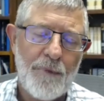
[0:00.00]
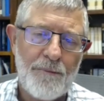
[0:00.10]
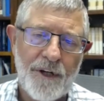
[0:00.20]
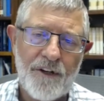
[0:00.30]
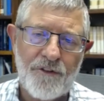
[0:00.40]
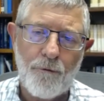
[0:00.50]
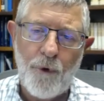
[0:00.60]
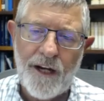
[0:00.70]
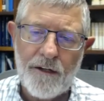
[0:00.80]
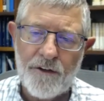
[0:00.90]
but because of
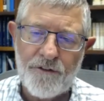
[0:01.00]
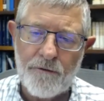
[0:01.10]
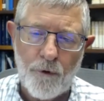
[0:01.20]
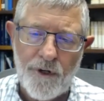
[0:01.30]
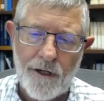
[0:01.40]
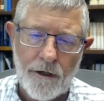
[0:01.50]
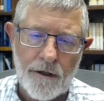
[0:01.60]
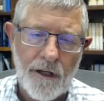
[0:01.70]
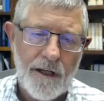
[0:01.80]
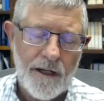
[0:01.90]
weakness of
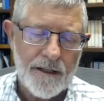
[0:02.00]
will